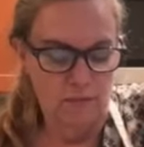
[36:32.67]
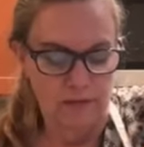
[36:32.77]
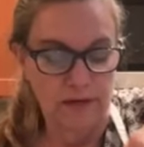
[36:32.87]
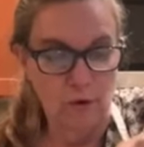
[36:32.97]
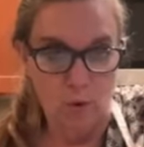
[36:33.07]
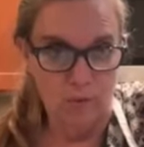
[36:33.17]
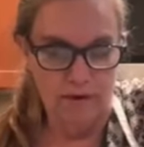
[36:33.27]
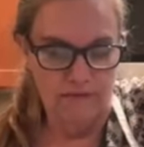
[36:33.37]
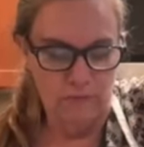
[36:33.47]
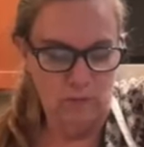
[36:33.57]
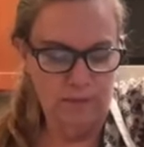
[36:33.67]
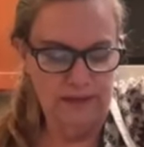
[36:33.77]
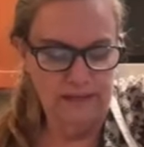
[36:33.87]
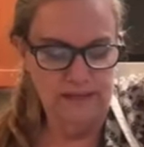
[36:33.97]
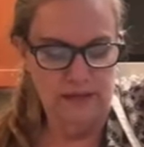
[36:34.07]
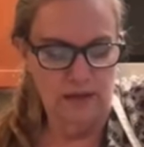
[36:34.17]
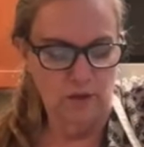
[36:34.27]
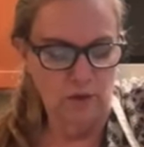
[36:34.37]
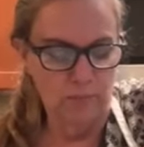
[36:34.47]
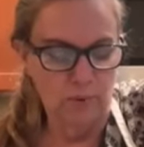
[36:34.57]
You know, corn muffin when we get done.
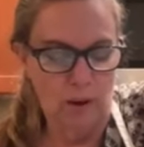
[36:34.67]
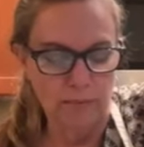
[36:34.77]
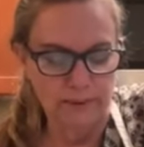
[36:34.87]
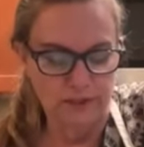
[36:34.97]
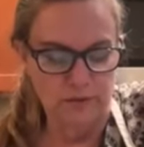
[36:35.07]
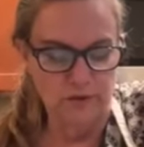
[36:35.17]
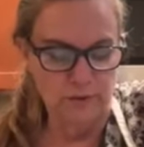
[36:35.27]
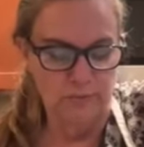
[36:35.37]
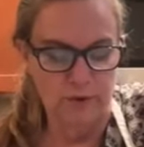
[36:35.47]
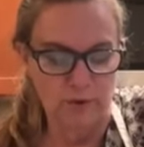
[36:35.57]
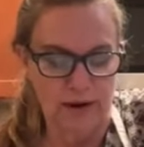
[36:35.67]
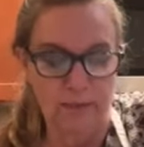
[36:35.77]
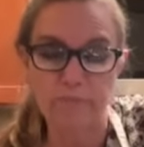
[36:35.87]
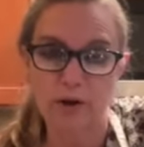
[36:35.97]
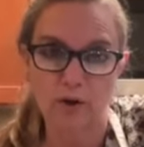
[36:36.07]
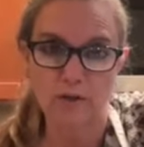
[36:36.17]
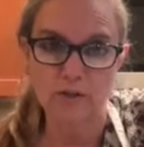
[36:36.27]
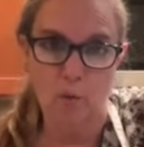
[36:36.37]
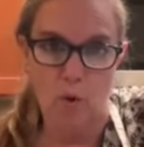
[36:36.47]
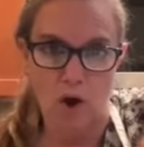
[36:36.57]
You could probably do this with pureed butternut
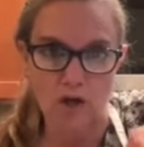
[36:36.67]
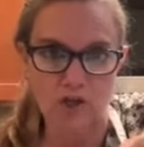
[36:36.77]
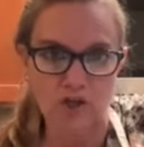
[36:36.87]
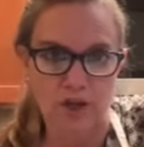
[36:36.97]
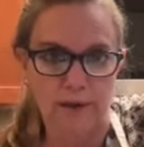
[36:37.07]
squash.